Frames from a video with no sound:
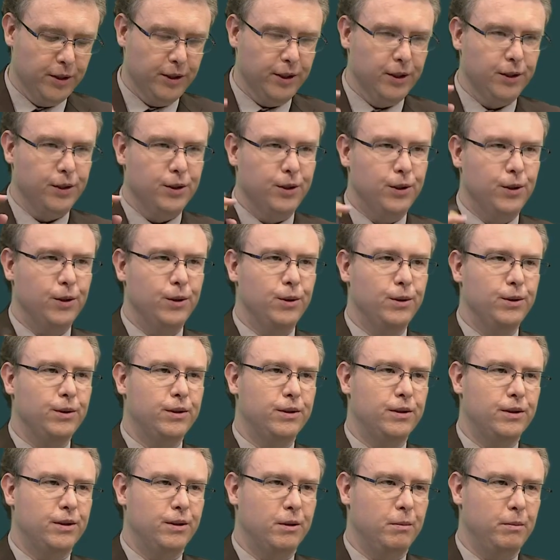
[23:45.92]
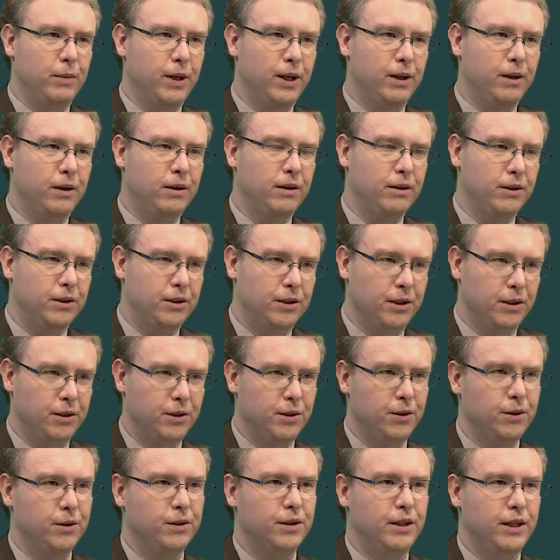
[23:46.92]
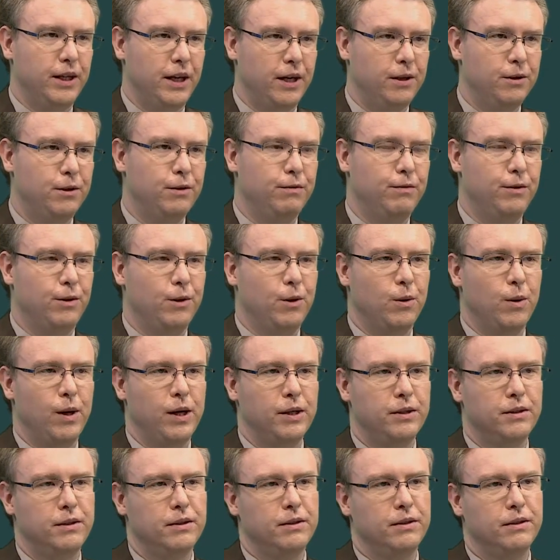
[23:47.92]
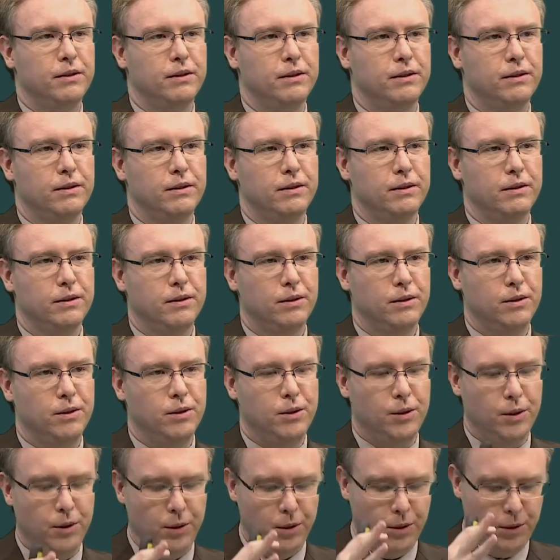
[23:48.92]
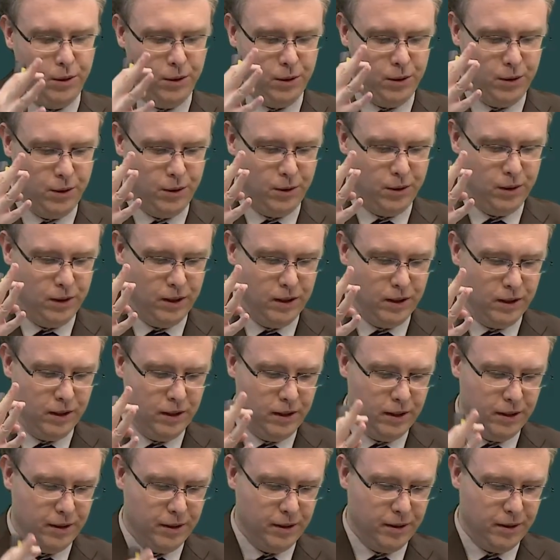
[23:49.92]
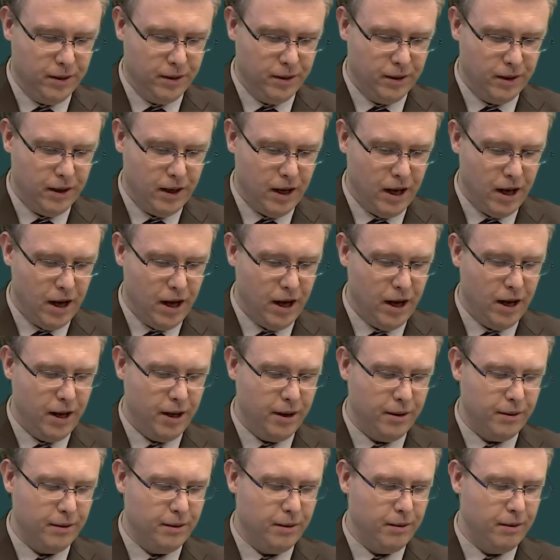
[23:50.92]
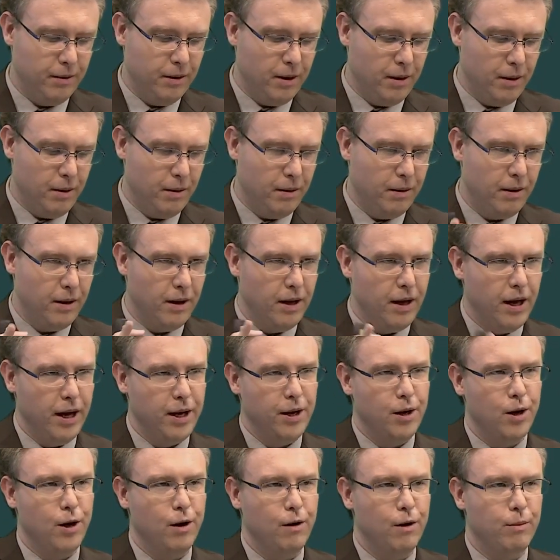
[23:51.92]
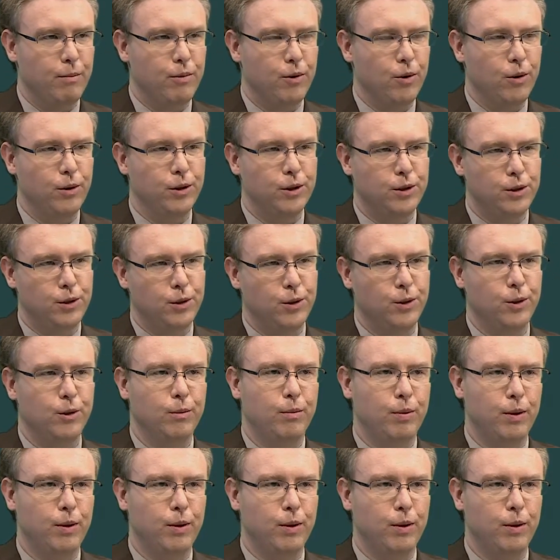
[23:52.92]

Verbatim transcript: She's used the middle, she's used the interview questions to, uh, in her approach to